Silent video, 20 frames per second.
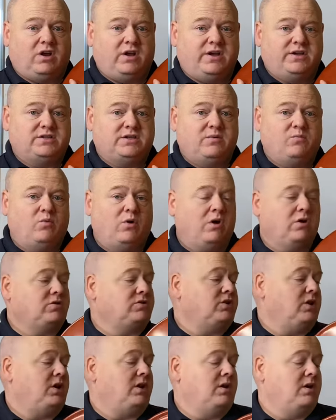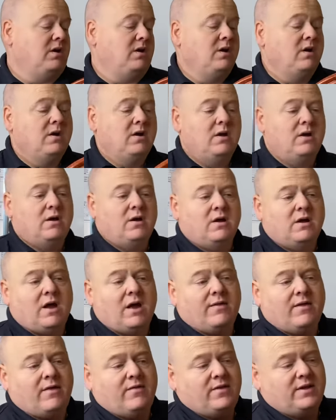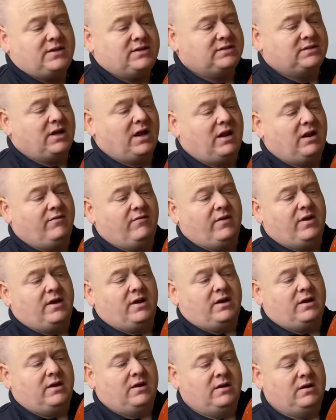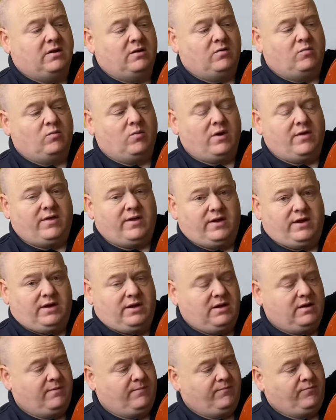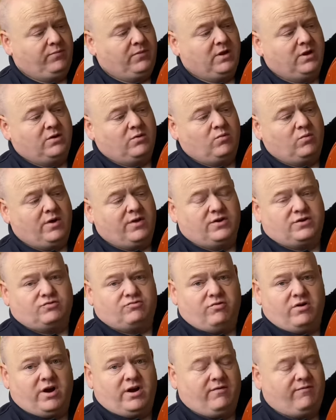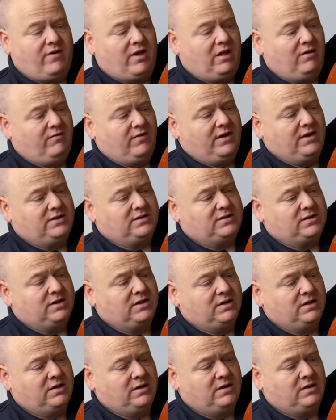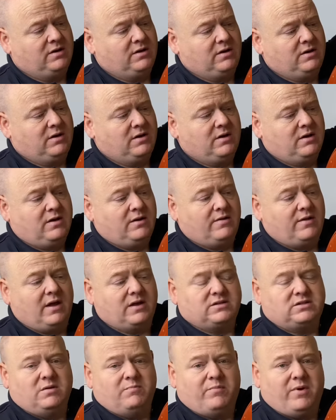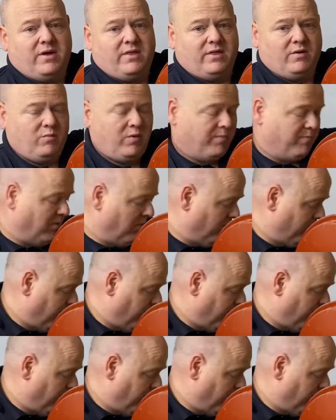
heating water, and then this side of it, where the Schrader valve is, that's the bit that we pump